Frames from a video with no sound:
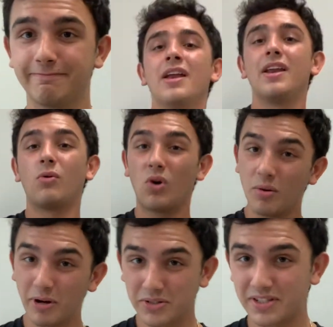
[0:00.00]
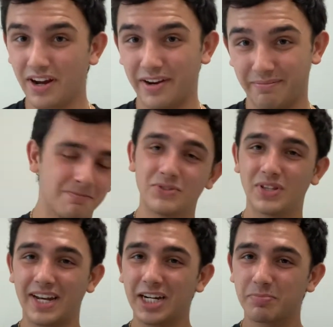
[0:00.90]
Now we're almost done. So
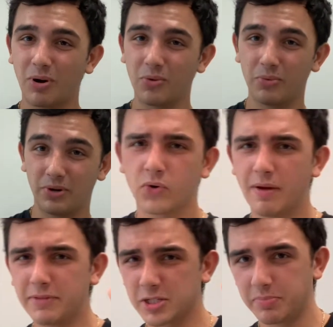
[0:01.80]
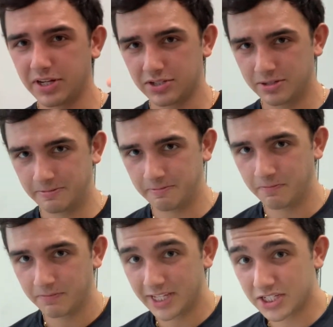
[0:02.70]
the next part, we want to grab this piece.
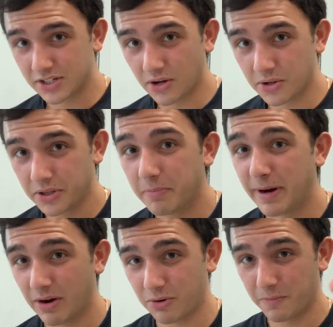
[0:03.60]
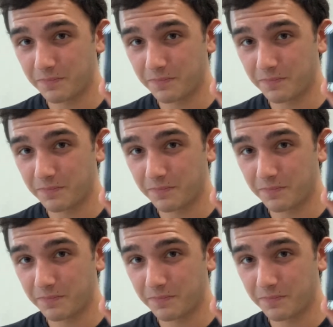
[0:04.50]
This is called the barrel.